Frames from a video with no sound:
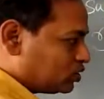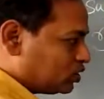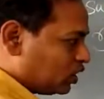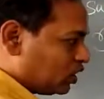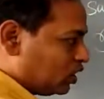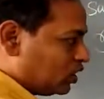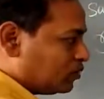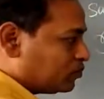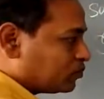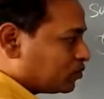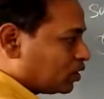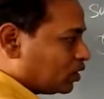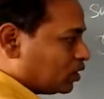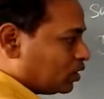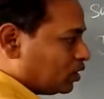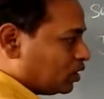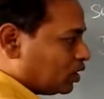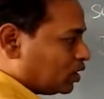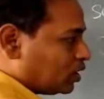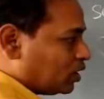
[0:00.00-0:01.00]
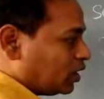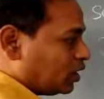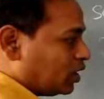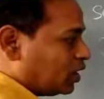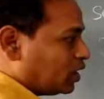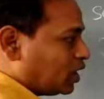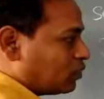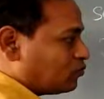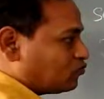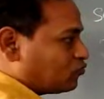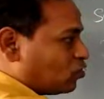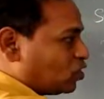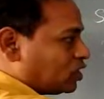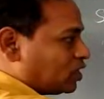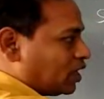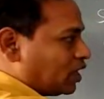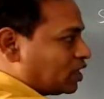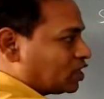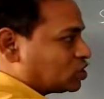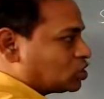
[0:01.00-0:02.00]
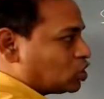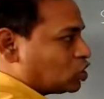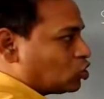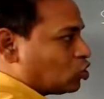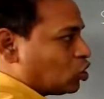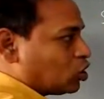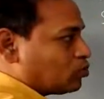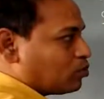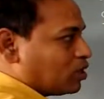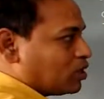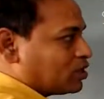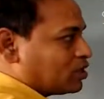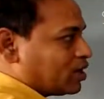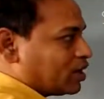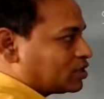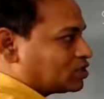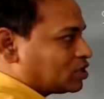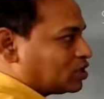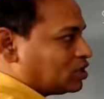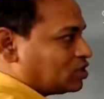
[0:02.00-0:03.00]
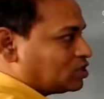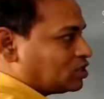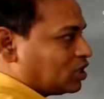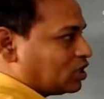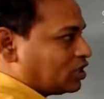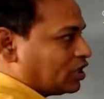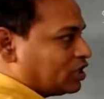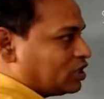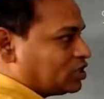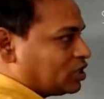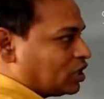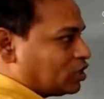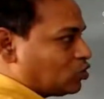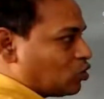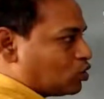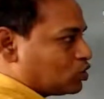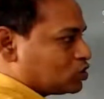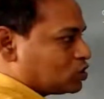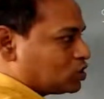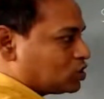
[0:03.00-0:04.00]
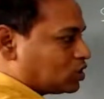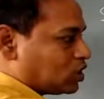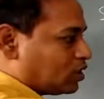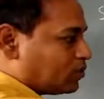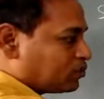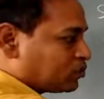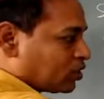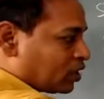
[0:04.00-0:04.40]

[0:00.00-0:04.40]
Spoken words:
See, here in upward direction, normal reaction is there, that is n cos theta.